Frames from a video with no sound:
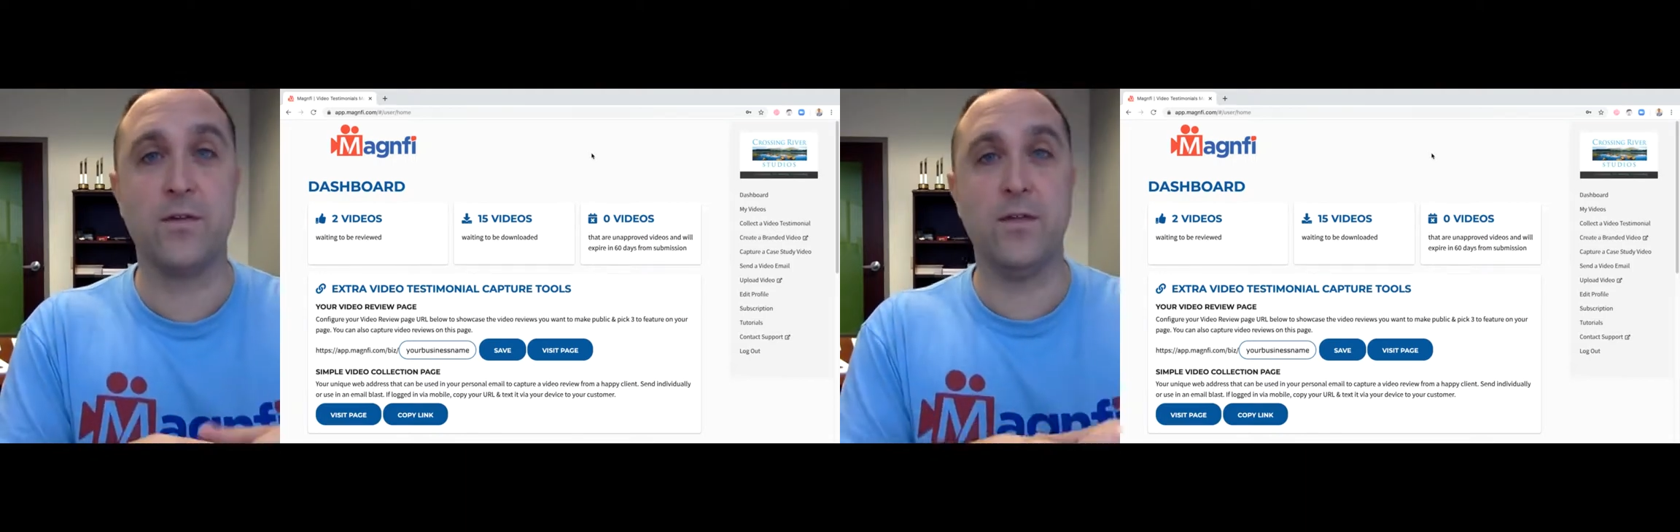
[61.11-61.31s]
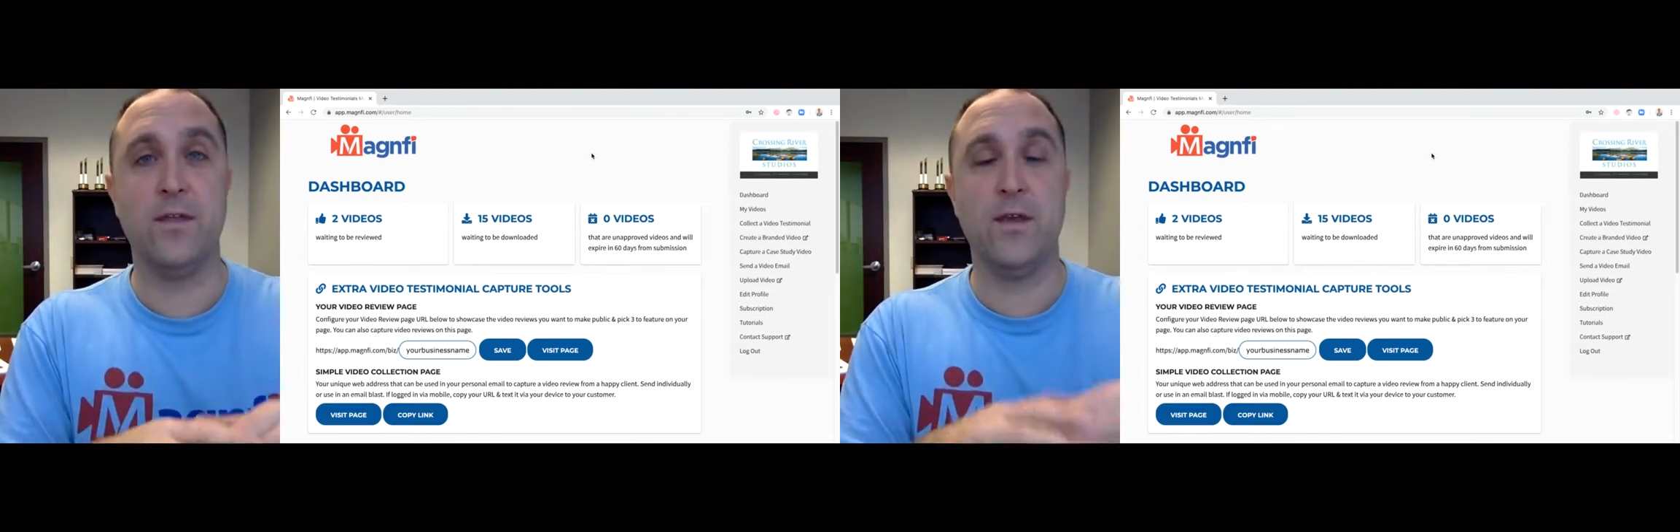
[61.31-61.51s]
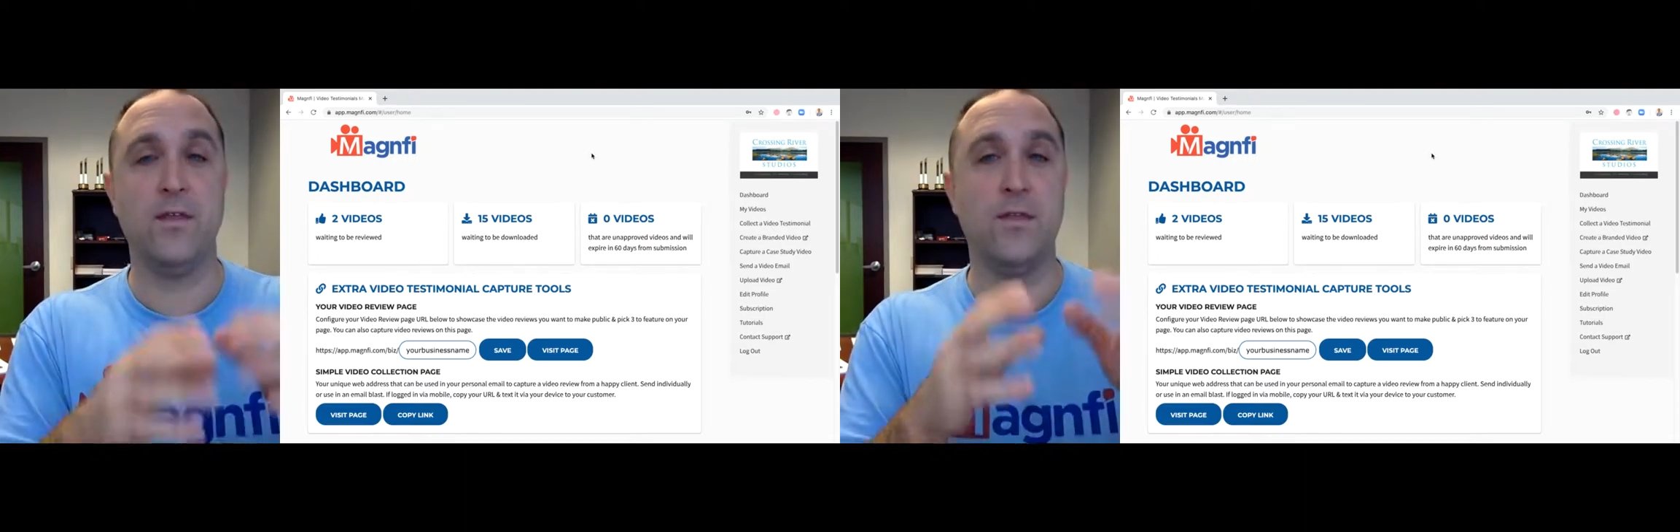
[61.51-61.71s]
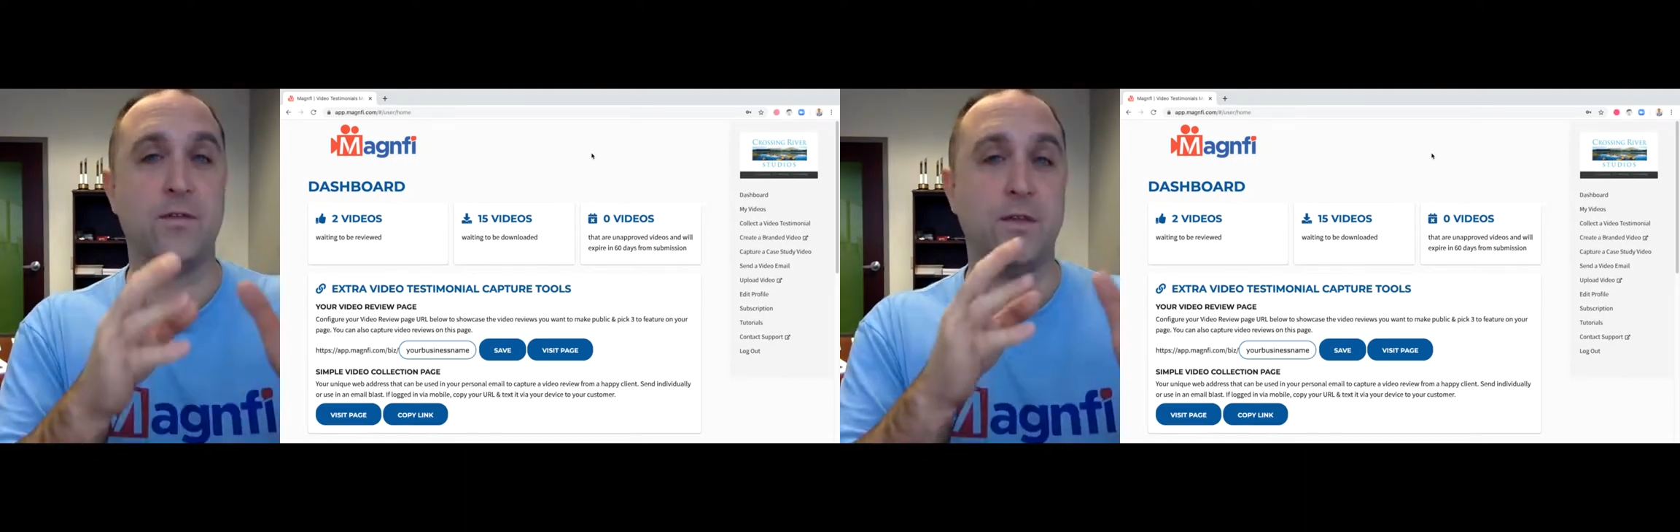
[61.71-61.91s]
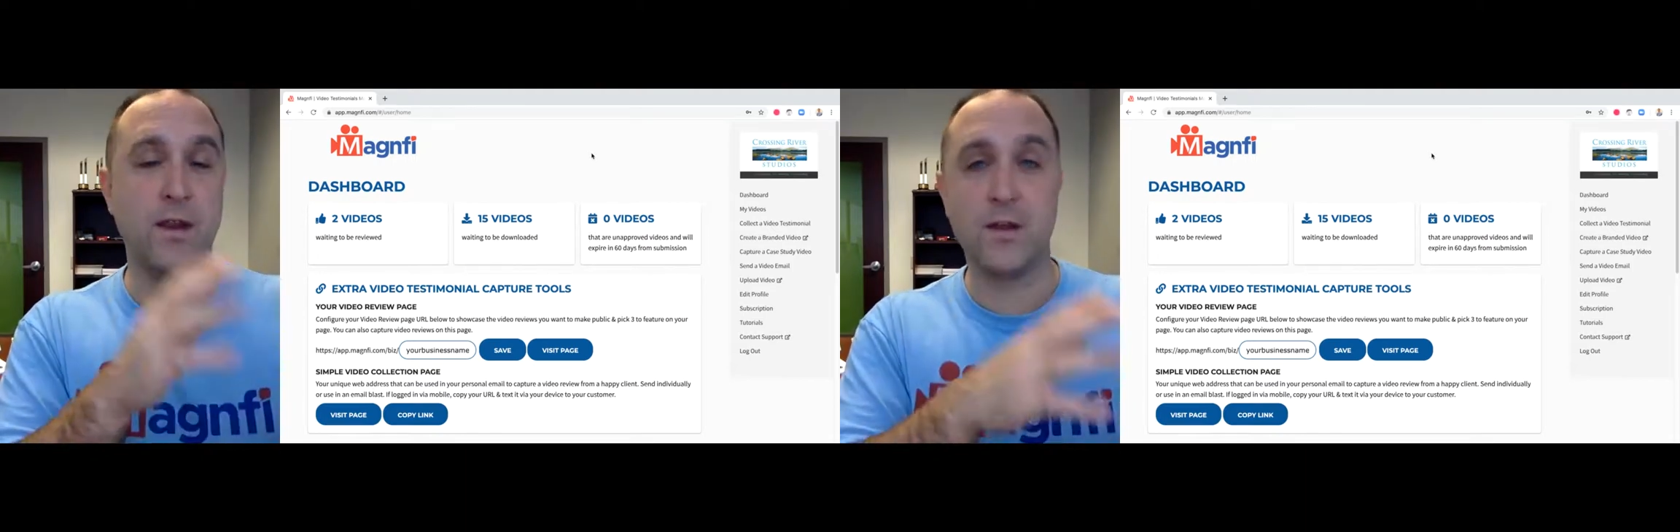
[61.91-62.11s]
And then they'll
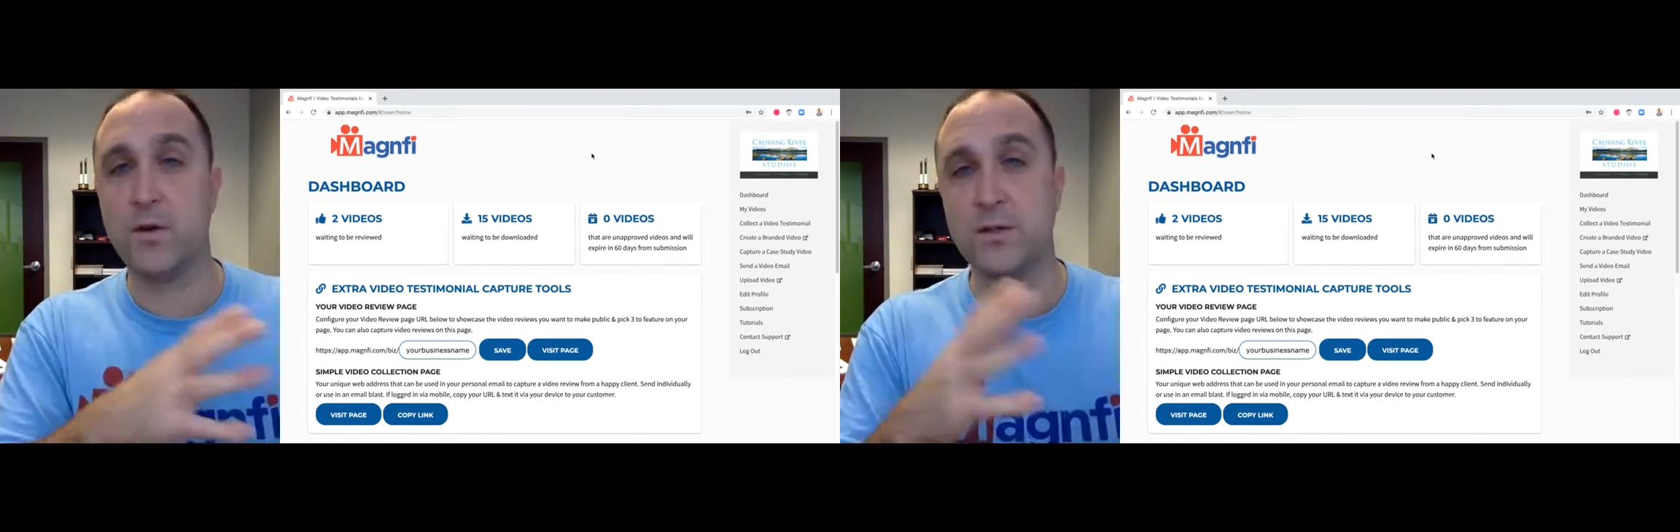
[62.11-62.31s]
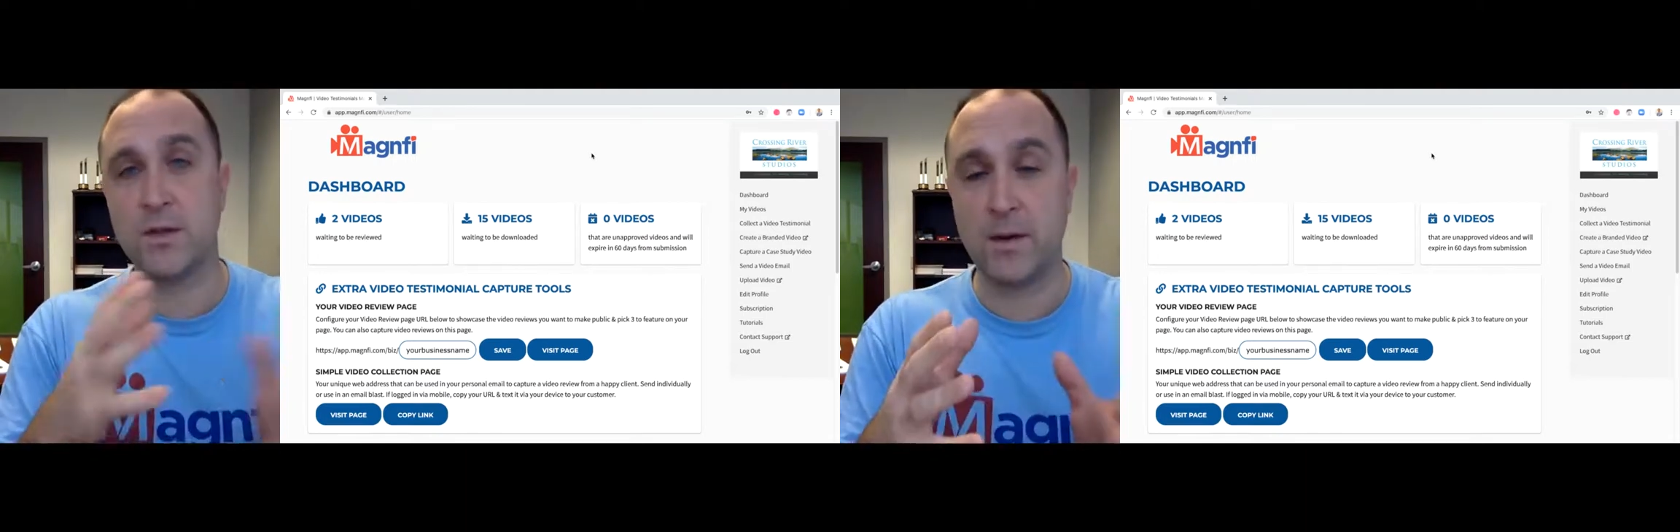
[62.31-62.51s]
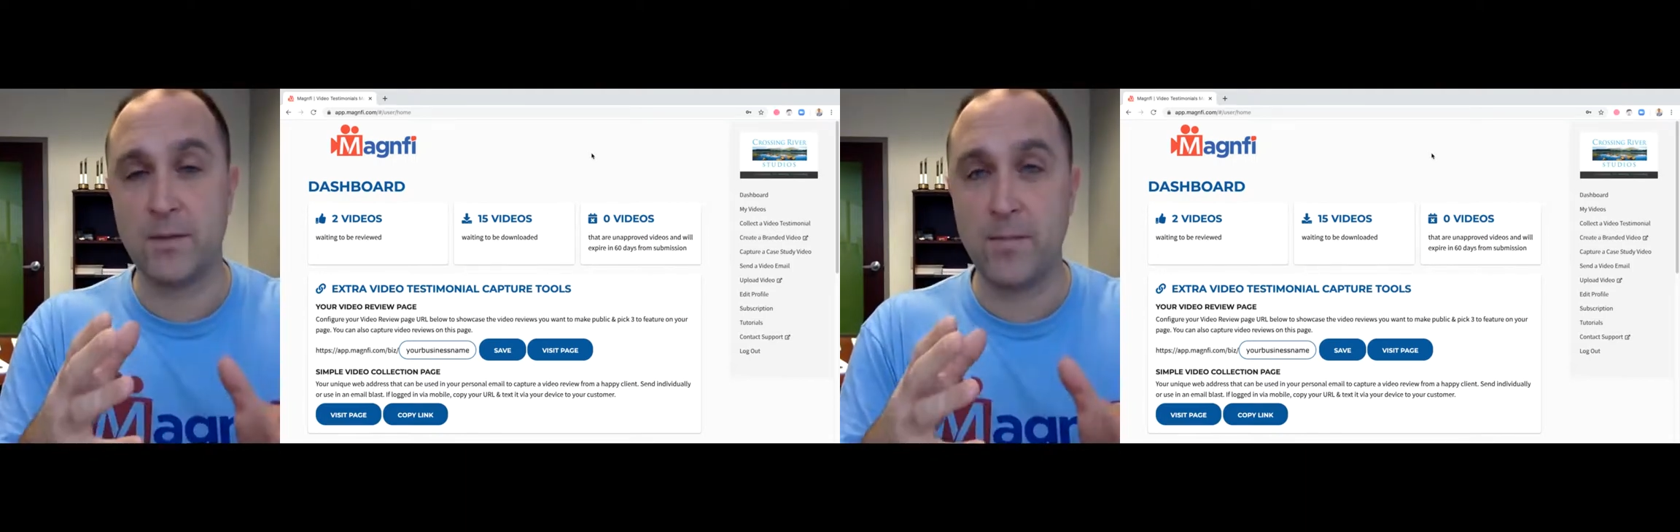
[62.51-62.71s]
see the next question come